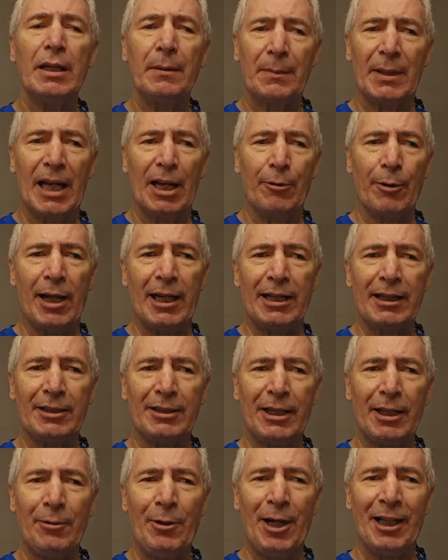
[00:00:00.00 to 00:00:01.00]
But
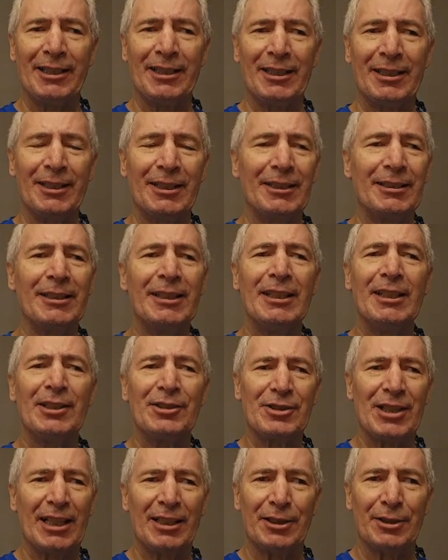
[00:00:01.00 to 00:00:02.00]
ironically, I wanted to
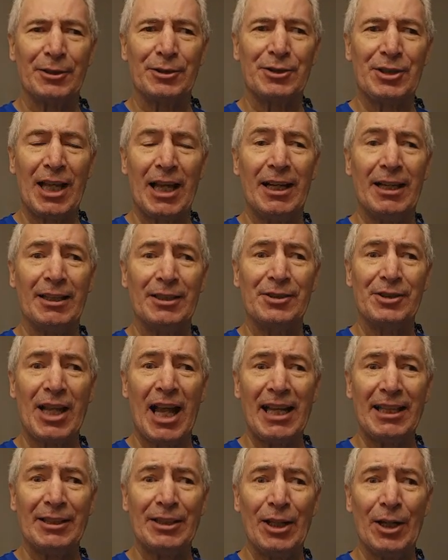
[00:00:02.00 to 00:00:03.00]
say a little
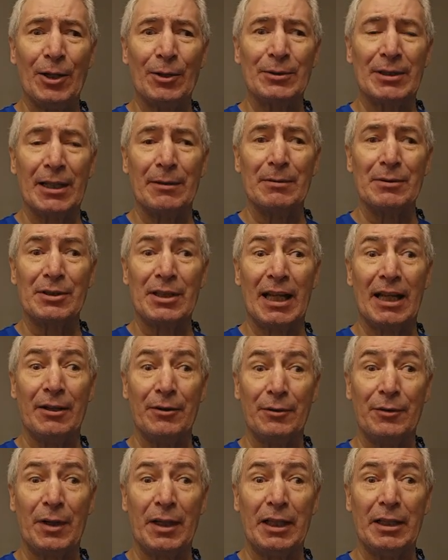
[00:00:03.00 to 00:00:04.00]
side note that was kind
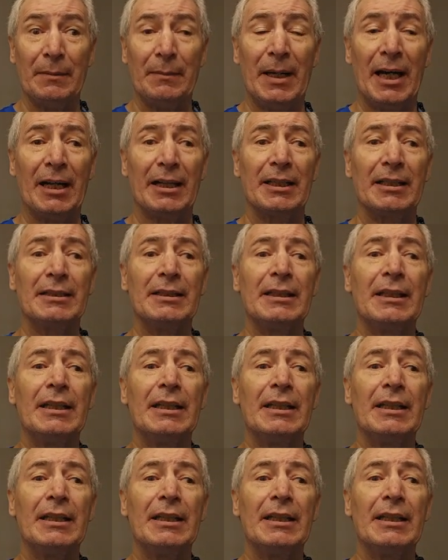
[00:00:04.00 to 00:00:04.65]
of funny about it.